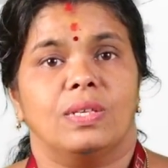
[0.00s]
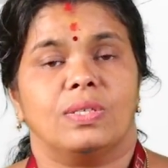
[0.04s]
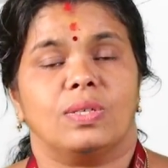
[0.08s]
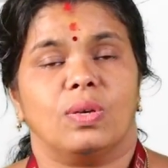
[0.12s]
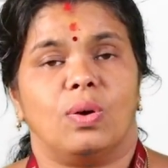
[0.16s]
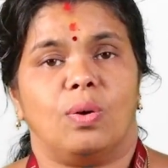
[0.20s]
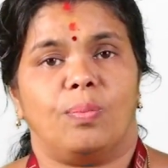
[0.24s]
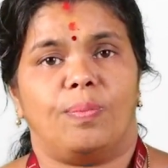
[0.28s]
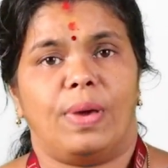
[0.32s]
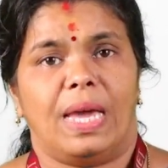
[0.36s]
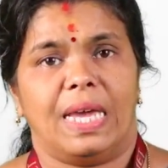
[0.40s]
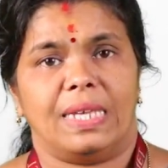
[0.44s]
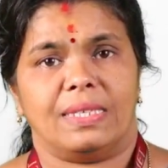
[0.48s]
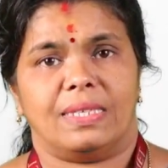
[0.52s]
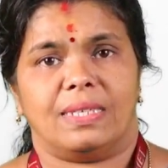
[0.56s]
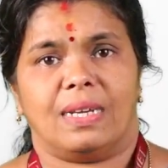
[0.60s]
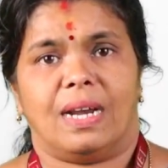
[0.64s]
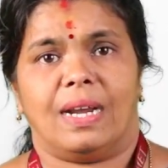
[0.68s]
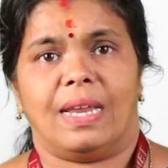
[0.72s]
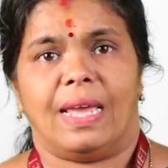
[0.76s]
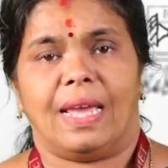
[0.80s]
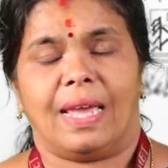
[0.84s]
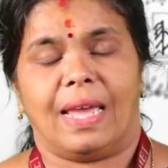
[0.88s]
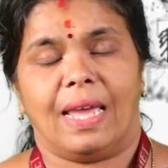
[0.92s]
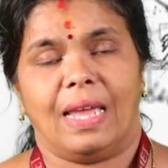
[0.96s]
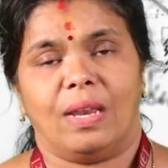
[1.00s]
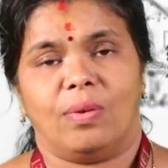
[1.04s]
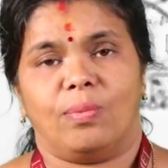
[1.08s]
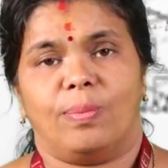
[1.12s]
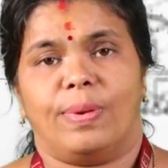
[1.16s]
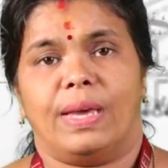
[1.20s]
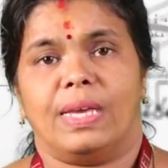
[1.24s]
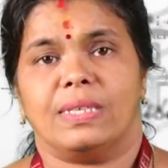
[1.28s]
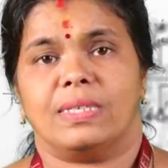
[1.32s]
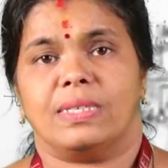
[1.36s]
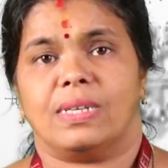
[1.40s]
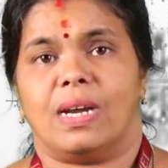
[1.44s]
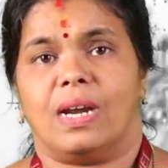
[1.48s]
So based on
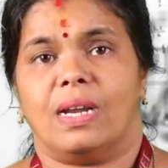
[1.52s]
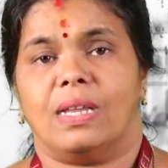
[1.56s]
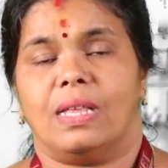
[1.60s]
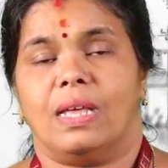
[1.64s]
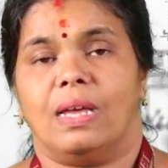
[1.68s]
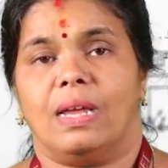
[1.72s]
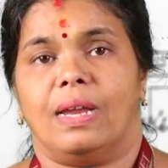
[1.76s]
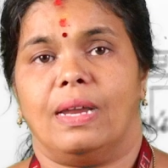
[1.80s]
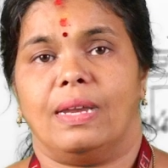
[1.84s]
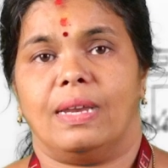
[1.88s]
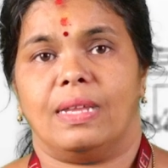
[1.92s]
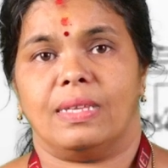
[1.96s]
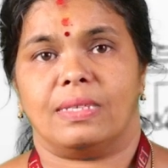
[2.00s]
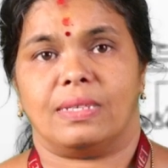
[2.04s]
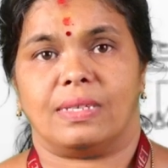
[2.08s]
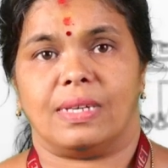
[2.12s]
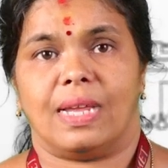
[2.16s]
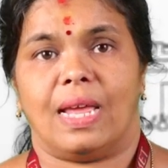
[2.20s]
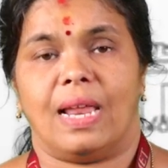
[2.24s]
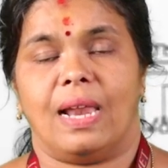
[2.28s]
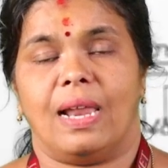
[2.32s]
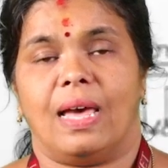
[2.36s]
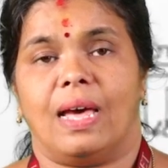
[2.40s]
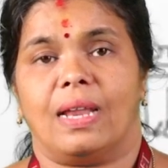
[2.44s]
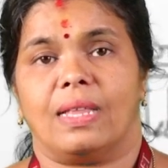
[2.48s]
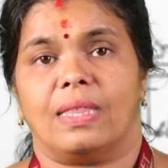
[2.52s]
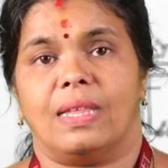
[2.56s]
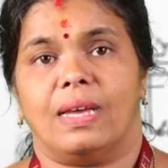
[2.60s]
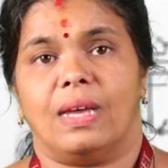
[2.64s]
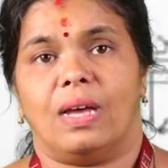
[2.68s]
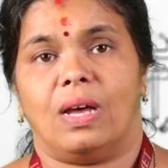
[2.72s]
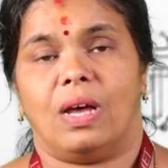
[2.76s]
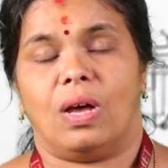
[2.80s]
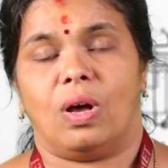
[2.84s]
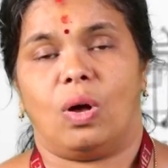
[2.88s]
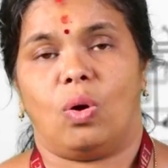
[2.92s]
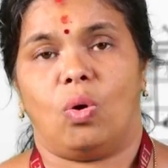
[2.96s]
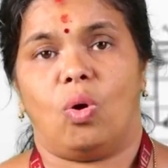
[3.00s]
the industrial or
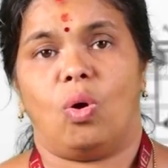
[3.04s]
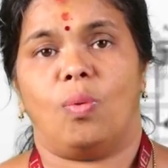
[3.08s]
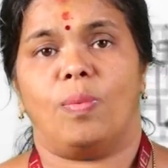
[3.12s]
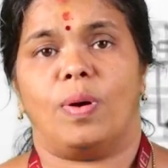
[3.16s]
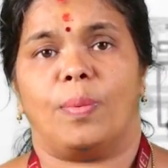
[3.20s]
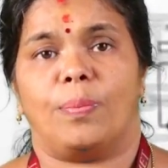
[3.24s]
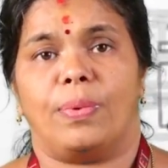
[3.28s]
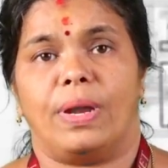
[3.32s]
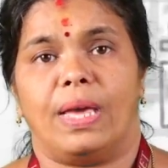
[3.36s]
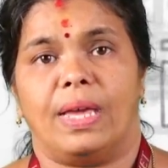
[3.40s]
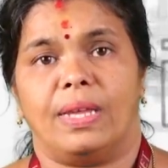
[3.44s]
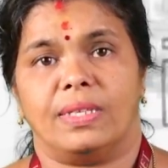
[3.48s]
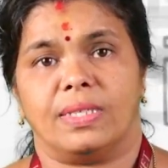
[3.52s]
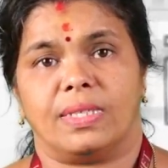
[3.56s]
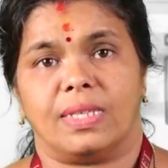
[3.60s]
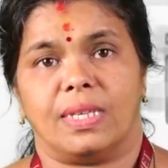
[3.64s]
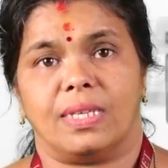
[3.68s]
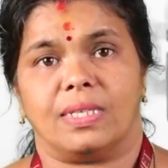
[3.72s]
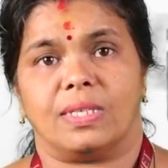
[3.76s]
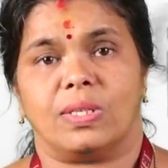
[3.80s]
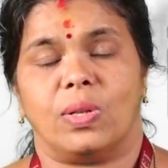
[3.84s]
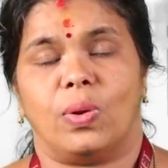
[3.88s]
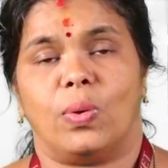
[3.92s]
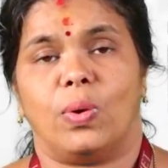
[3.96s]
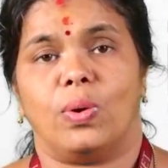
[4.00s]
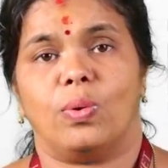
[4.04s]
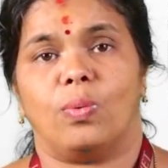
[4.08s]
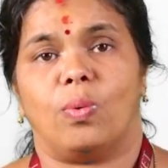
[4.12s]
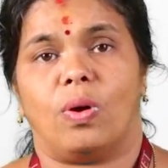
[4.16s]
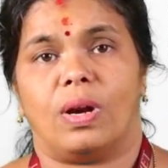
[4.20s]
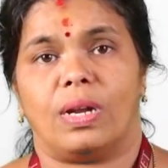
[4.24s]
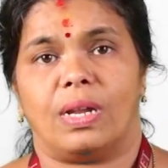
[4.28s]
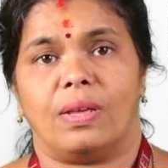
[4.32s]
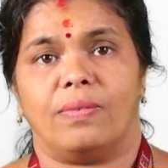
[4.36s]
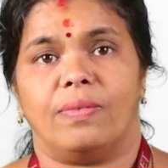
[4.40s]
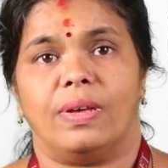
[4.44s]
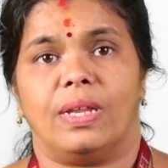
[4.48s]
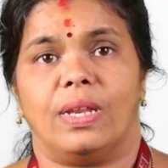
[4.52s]
the home appliances load,
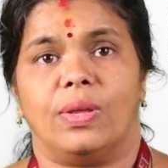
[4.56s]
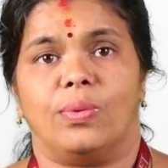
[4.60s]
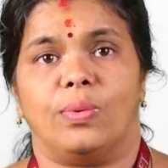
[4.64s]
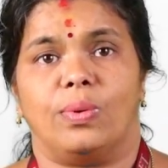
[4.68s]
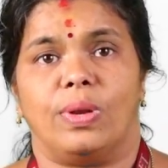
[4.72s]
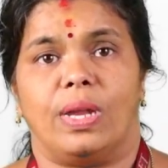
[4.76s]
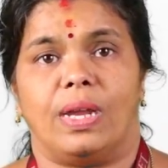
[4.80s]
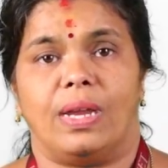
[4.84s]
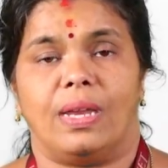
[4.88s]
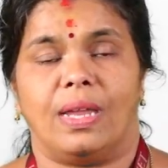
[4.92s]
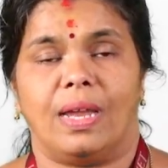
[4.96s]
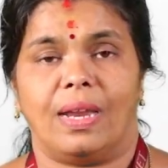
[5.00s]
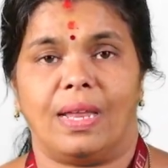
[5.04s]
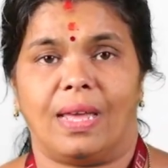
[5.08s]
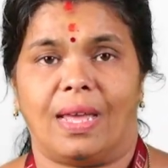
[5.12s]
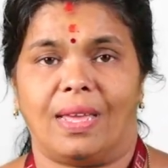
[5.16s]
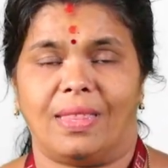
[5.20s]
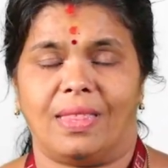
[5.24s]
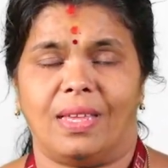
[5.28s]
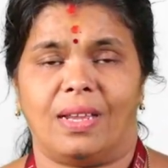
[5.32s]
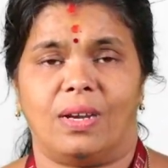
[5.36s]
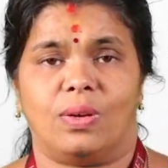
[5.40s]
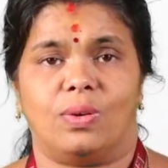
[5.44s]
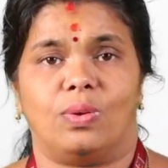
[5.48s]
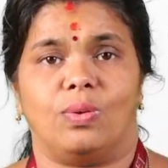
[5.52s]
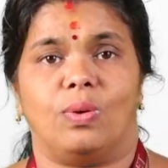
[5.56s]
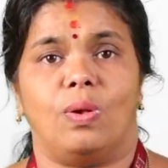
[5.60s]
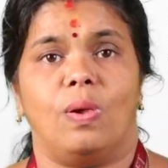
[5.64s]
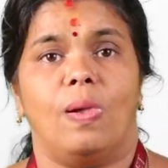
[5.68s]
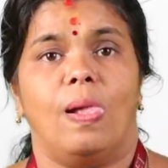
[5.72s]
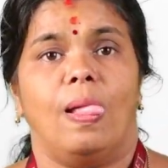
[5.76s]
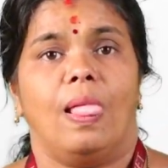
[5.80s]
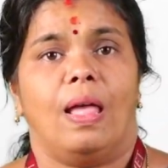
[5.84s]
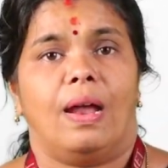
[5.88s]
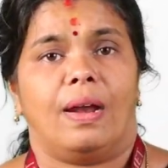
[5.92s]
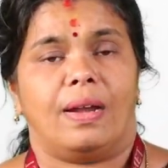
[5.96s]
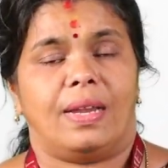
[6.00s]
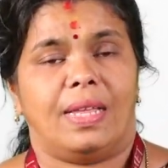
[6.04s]
whatever you needed either to
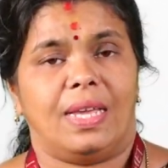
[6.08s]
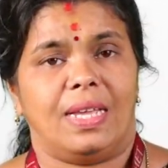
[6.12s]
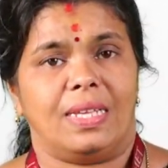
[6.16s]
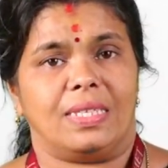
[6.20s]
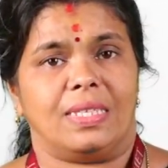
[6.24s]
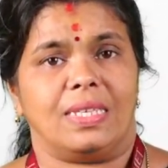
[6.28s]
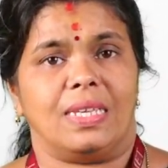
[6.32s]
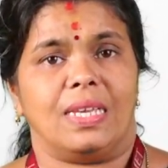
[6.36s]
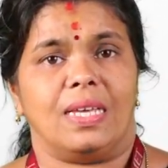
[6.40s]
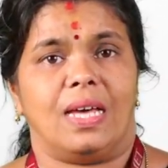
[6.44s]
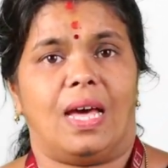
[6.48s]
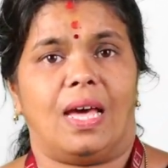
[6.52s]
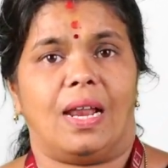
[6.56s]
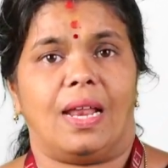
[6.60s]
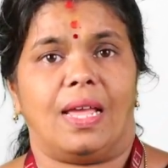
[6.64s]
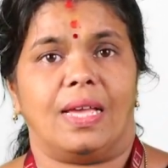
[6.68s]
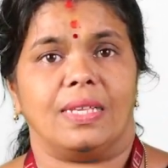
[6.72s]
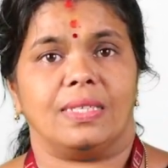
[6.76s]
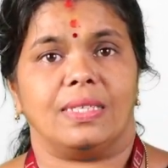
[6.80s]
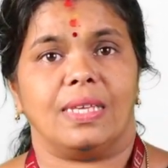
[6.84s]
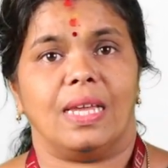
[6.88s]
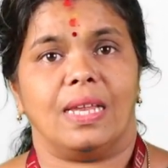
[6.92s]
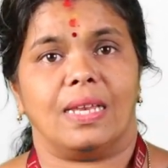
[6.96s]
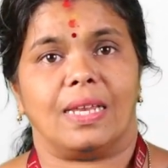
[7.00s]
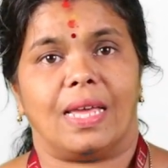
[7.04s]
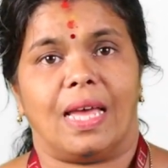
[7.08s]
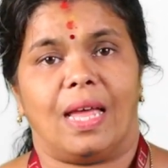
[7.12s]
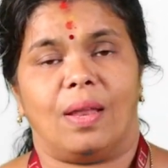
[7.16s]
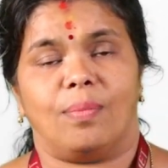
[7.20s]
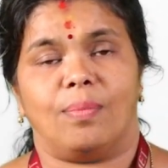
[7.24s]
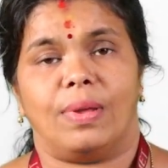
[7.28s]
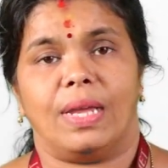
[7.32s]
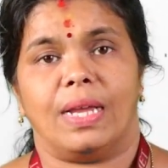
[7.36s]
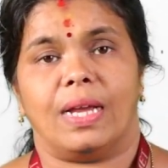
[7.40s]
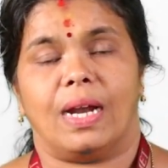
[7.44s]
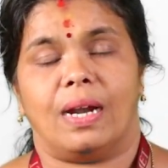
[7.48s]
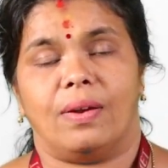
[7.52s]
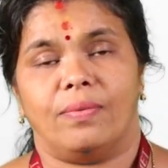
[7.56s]
DC or AC, it
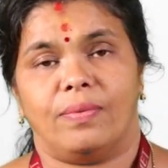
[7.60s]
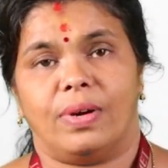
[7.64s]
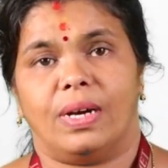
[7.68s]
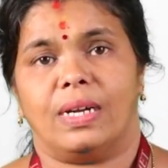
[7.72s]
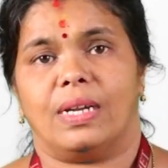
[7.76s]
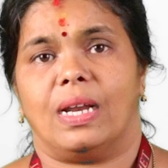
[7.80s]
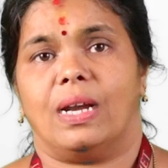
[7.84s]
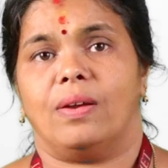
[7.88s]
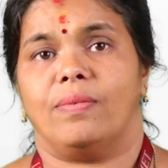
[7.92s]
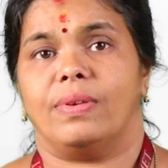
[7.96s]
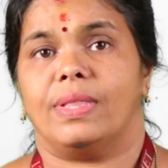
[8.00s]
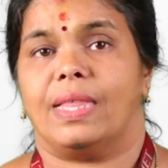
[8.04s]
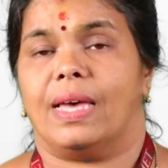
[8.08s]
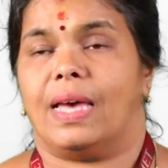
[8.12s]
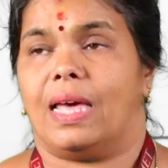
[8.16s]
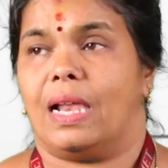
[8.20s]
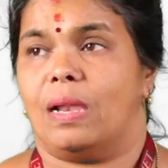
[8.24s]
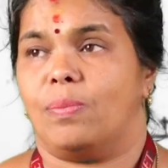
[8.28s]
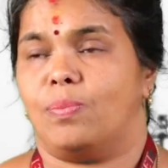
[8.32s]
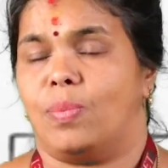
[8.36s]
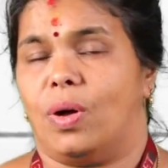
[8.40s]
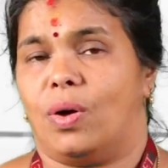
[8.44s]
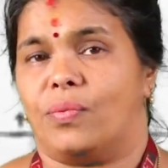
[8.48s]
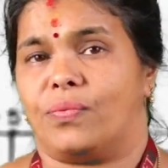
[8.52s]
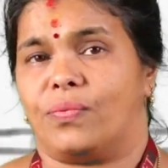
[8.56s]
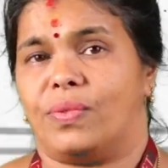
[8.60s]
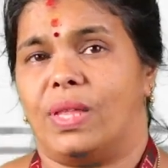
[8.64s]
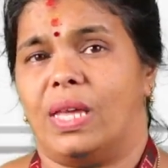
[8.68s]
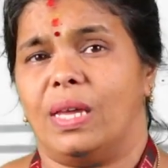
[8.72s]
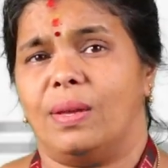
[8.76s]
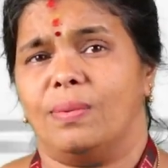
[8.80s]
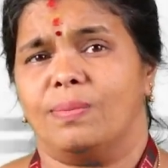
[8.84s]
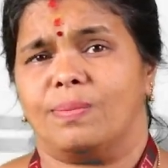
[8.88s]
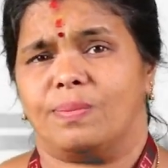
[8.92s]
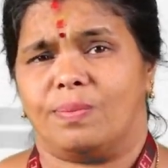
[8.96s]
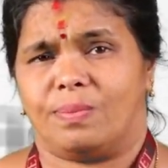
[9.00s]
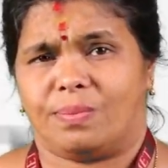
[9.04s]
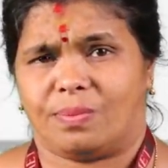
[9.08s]
can be converted with the help of
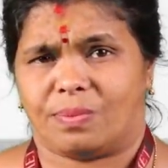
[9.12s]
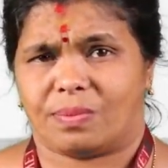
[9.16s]
the